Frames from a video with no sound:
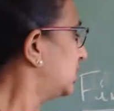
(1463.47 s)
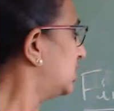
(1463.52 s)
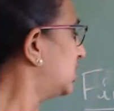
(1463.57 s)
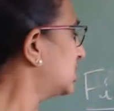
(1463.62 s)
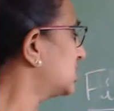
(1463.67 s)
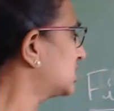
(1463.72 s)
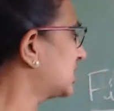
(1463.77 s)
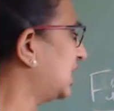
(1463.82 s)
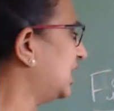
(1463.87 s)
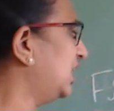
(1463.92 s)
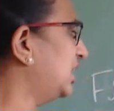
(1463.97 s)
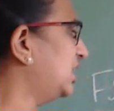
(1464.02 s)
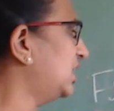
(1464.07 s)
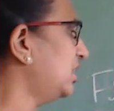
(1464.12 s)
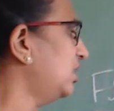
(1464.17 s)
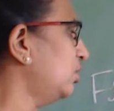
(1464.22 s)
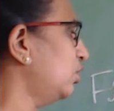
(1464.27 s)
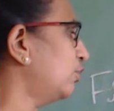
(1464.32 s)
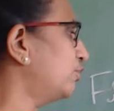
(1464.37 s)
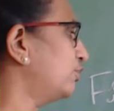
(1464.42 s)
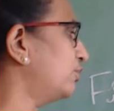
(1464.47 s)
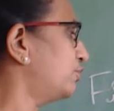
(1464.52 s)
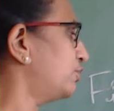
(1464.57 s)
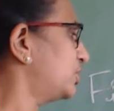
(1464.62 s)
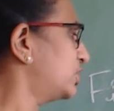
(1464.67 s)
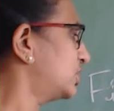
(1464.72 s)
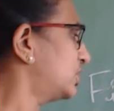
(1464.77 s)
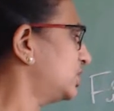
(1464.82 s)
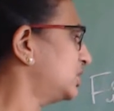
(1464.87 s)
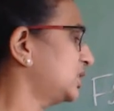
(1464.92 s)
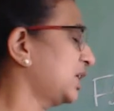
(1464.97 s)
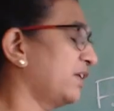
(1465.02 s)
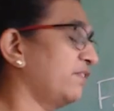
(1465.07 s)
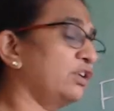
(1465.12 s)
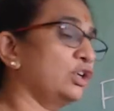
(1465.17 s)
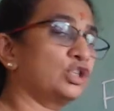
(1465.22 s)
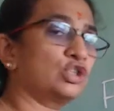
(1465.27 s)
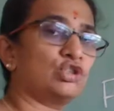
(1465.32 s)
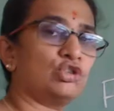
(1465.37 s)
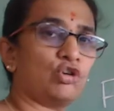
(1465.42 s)
The skeleton of the fish is
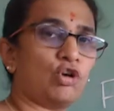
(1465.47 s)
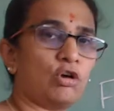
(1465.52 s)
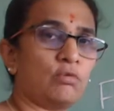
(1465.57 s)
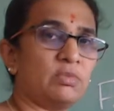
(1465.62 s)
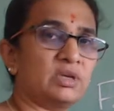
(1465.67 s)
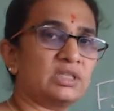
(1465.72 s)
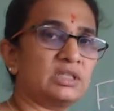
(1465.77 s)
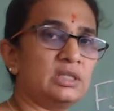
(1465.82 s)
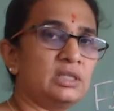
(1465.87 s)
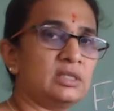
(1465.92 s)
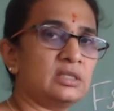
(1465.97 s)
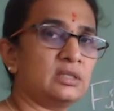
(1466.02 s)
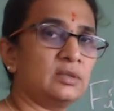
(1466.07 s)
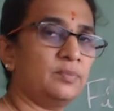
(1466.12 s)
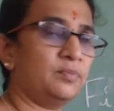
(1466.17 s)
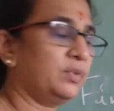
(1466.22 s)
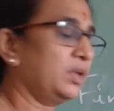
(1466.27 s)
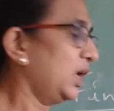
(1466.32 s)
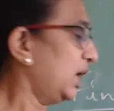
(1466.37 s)
having strong muscles,